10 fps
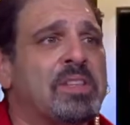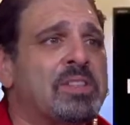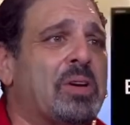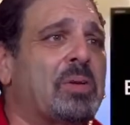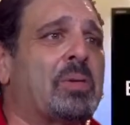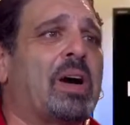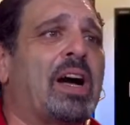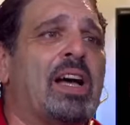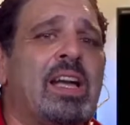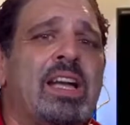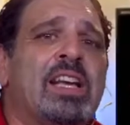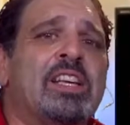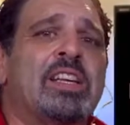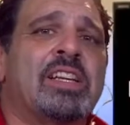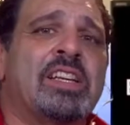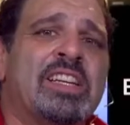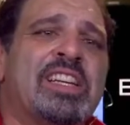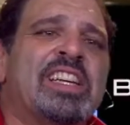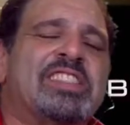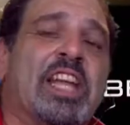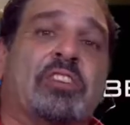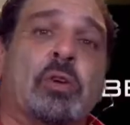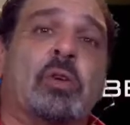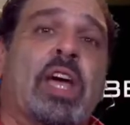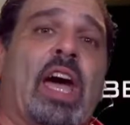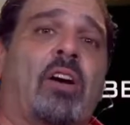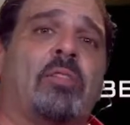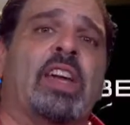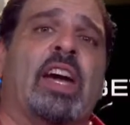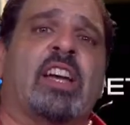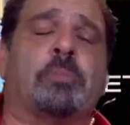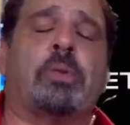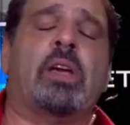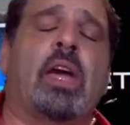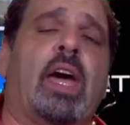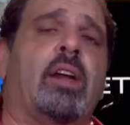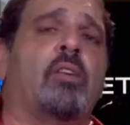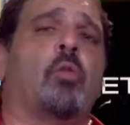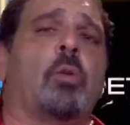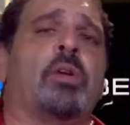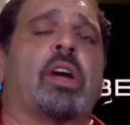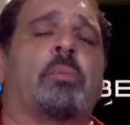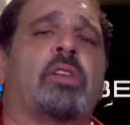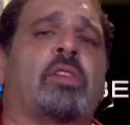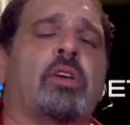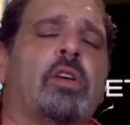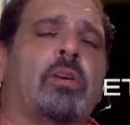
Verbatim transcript: So uh, stay tuned to LVSPN. We'll be coming to you.